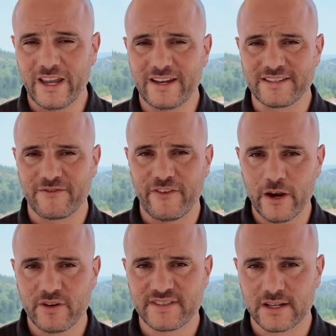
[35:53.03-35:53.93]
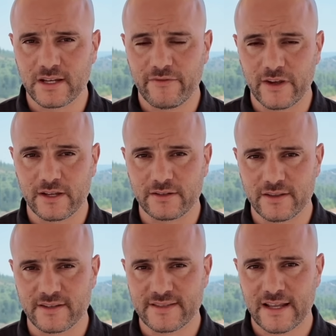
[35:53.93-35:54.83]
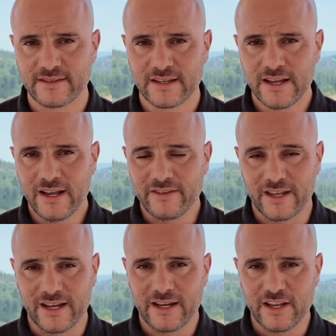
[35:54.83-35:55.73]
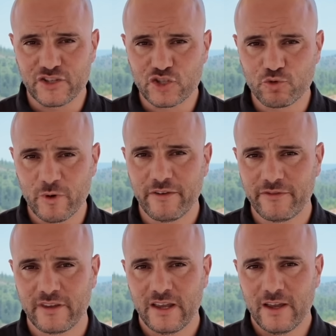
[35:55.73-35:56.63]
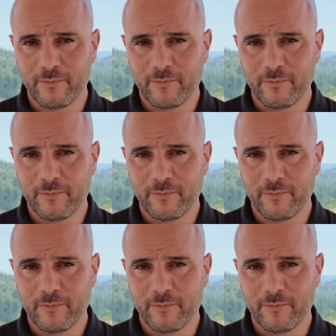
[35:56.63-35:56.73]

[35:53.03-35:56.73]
it is very significant in the sense that in a swift,